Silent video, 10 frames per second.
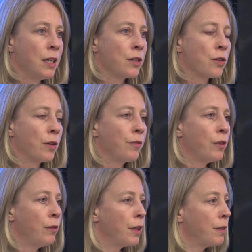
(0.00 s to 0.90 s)
So if
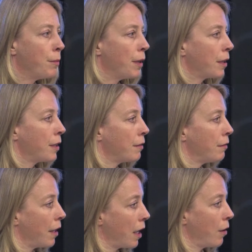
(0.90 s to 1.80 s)
you look at the market
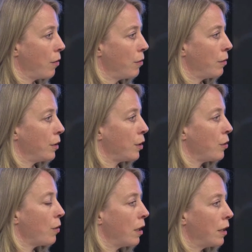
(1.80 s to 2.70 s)
now,
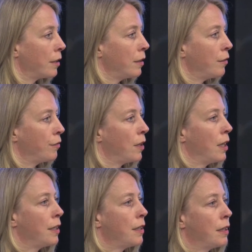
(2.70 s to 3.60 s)
you hardly
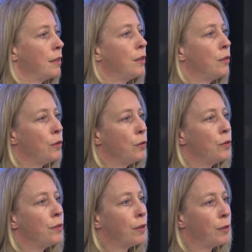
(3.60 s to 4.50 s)
find any new
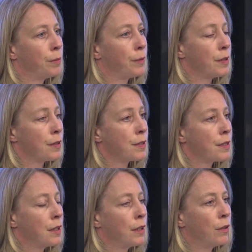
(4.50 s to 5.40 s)
developments
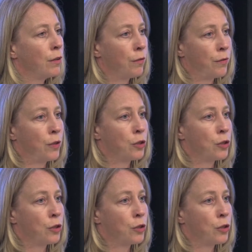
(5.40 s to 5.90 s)
of a